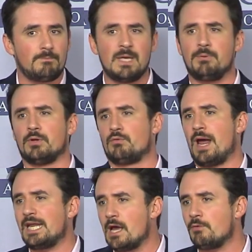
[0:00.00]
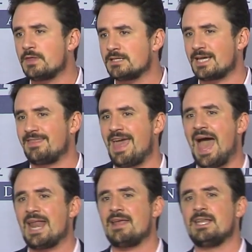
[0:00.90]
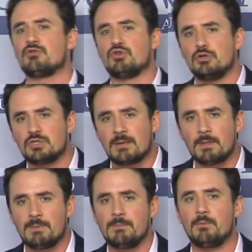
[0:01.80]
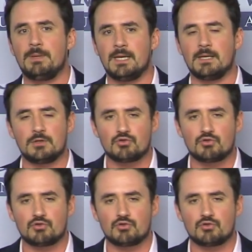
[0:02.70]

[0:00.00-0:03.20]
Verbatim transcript: people in radio and things like that and introduce them to people be